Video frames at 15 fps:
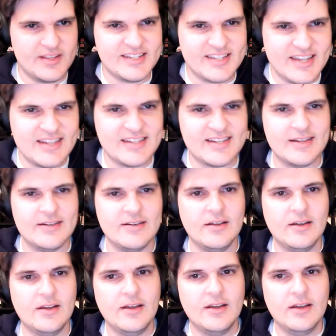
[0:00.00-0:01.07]
season,
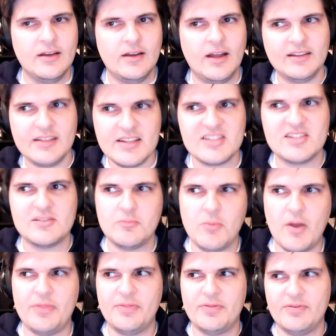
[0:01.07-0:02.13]
at least
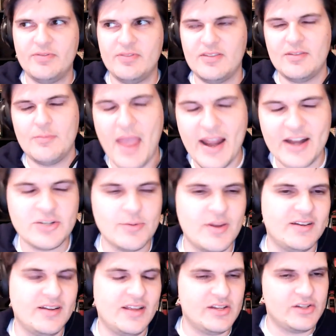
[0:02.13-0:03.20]
what
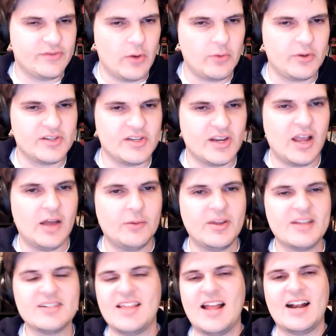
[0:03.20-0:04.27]
management is focusing on. We'll
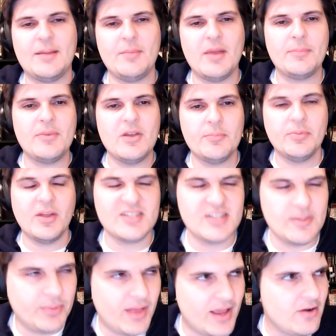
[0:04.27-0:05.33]
get to that coming up here. Plus,
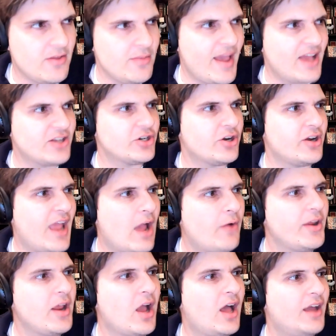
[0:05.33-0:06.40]
the player the Magic are
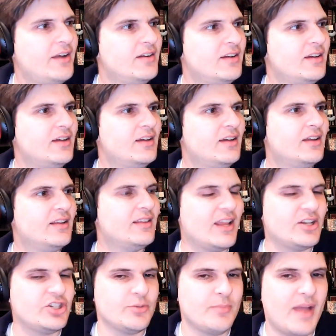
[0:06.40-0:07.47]
counting on
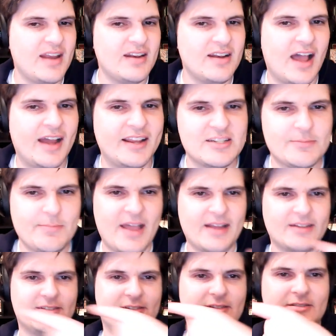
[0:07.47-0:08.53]
that you might not
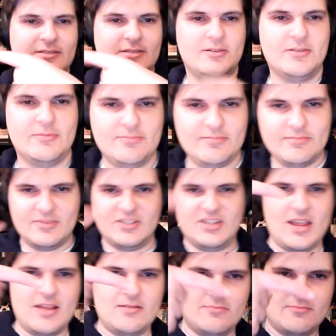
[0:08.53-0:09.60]
expect. You could
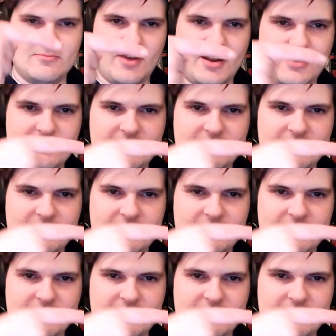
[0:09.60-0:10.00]
see it right